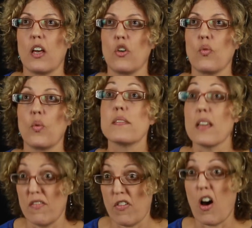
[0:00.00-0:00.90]
who was
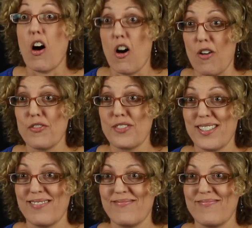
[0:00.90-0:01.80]
involved
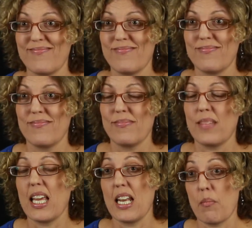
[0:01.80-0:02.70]

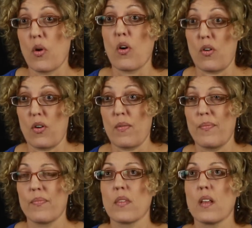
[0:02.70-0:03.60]
in a murder,
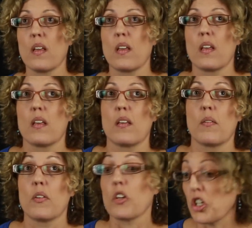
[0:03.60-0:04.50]

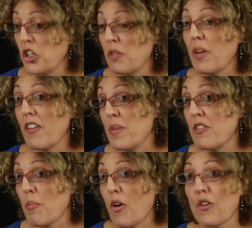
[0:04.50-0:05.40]
could have
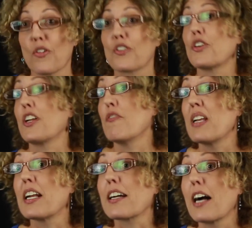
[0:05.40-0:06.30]
been the murderer, could have
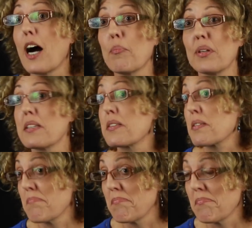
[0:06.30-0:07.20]
been an
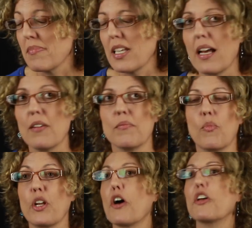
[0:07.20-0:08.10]
accomplice. You know,
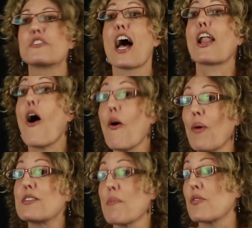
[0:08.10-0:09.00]
it's not
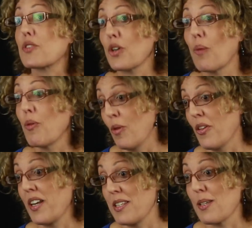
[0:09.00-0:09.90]
always the most culpable
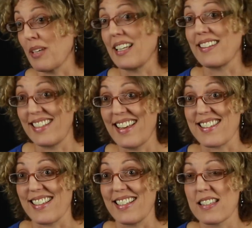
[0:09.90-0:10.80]
that ends up getting the death
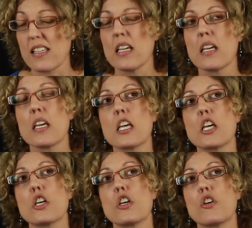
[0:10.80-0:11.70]
sentence.
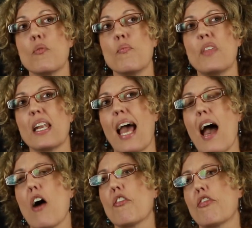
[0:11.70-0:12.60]
That
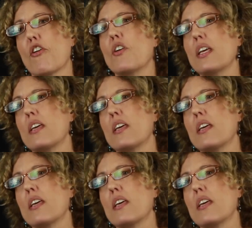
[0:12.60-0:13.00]
how 30